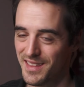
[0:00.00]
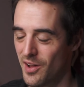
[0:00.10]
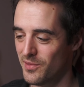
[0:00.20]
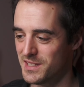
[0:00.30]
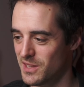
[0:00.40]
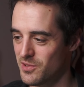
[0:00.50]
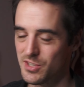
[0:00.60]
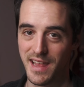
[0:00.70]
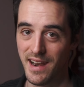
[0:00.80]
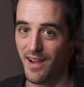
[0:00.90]
the only
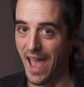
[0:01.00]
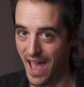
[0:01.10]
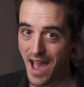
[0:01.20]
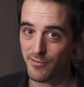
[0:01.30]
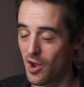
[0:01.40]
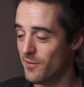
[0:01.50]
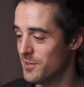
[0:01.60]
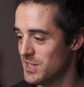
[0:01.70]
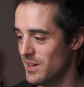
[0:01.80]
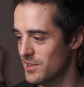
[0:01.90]
solution that Avid
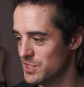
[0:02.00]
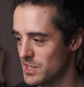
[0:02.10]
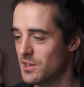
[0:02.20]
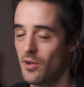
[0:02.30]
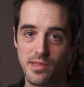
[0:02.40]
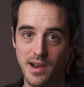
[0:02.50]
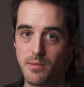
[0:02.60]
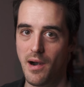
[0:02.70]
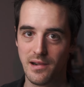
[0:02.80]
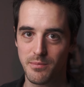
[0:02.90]
offers here is just to go to their
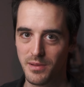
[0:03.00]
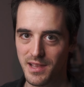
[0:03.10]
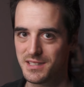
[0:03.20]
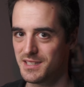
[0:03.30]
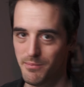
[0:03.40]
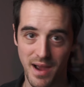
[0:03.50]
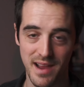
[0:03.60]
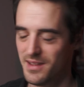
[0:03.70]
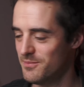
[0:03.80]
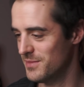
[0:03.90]
marketplace to buy
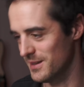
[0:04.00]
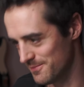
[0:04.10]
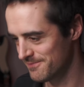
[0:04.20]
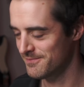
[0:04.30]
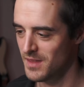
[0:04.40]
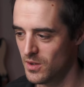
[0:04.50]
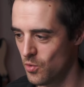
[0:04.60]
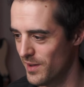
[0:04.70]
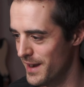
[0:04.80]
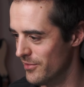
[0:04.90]
them, but
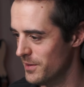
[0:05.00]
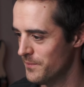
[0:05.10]
whatever.